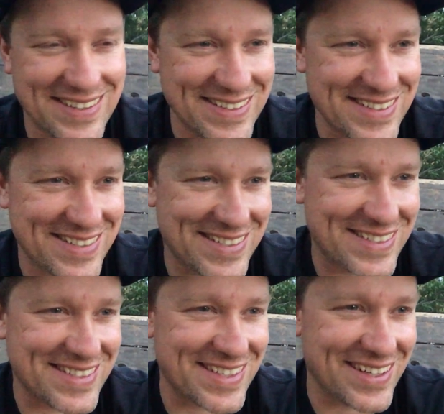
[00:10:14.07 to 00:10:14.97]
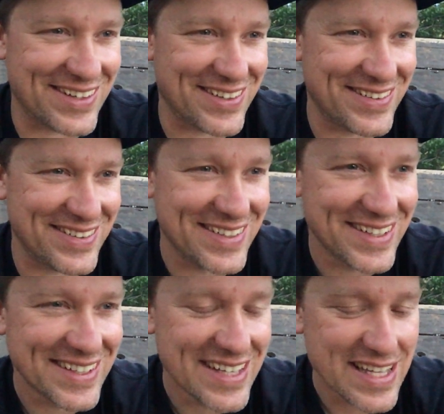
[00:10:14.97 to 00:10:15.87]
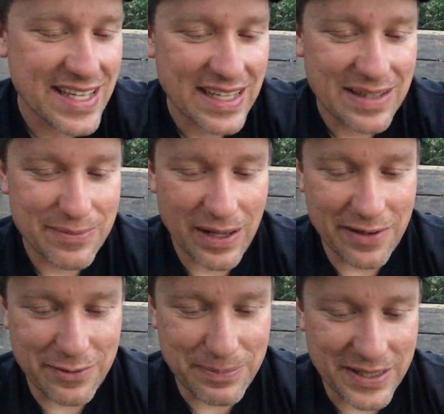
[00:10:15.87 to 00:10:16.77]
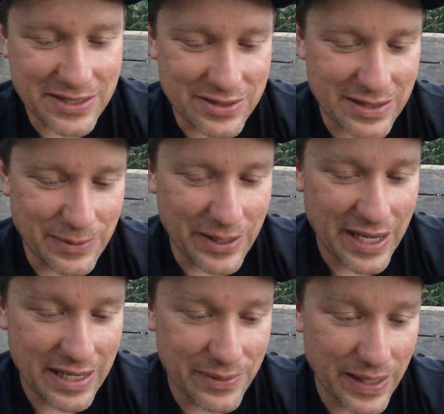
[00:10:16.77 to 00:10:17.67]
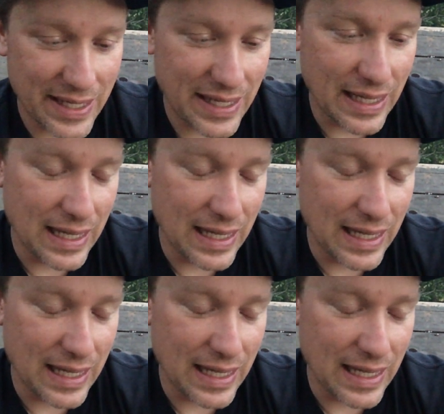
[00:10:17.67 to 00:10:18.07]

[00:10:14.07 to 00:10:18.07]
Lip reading: So probably have a picture somewhere. Anyway,